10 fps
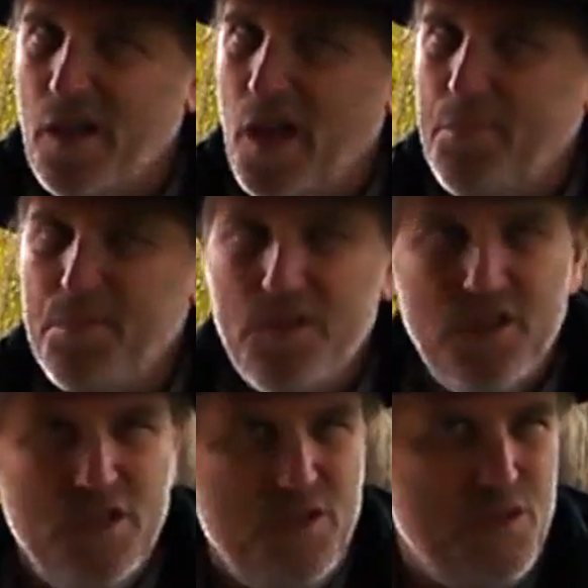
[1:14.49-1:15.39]
up
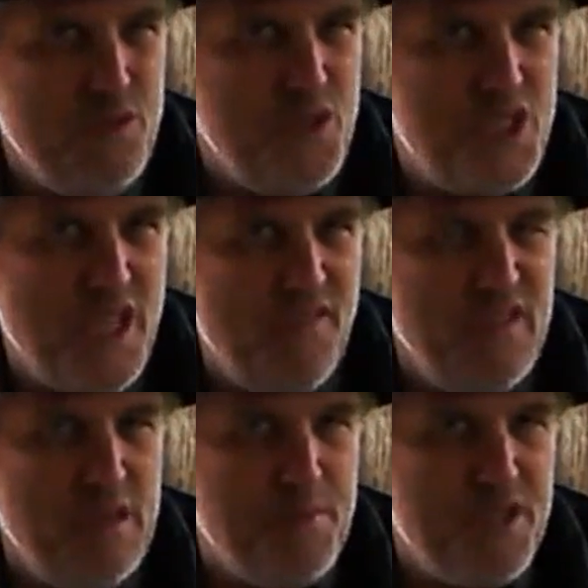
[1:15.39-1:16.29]
to
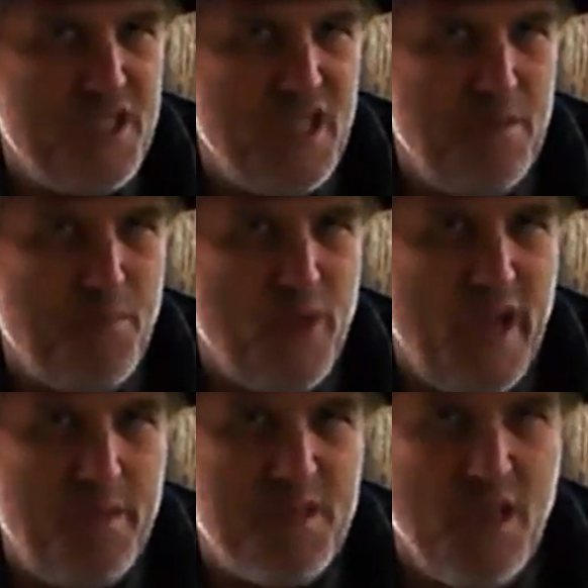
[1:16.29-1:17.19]
70%,
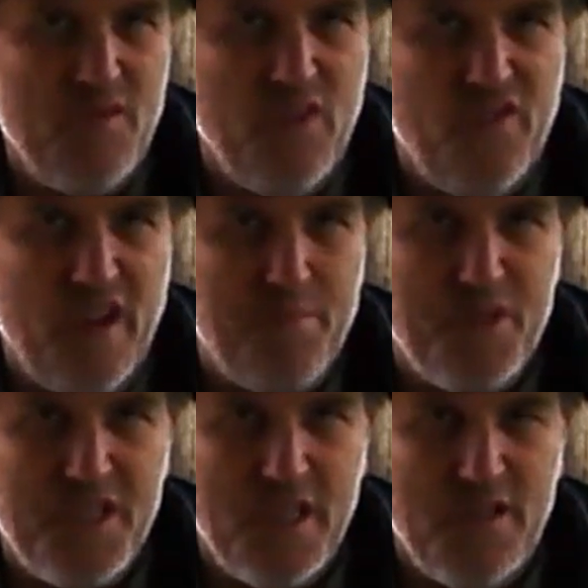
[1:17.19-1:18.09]
perhaps
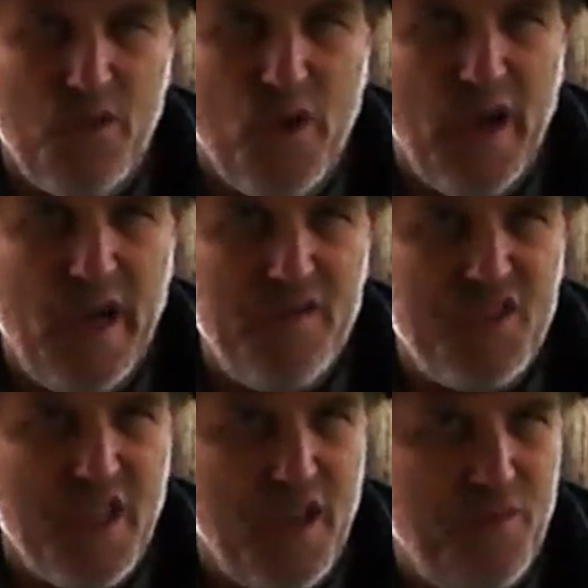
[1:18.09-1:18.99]
75% of their
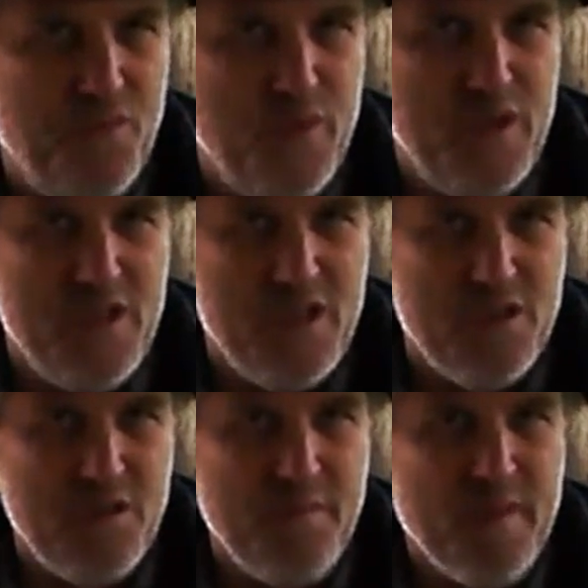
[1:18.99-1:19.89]
hives every
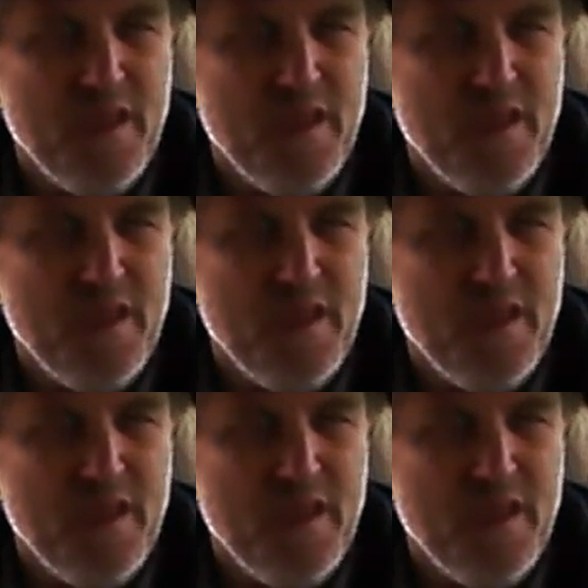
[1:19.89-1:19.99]
year.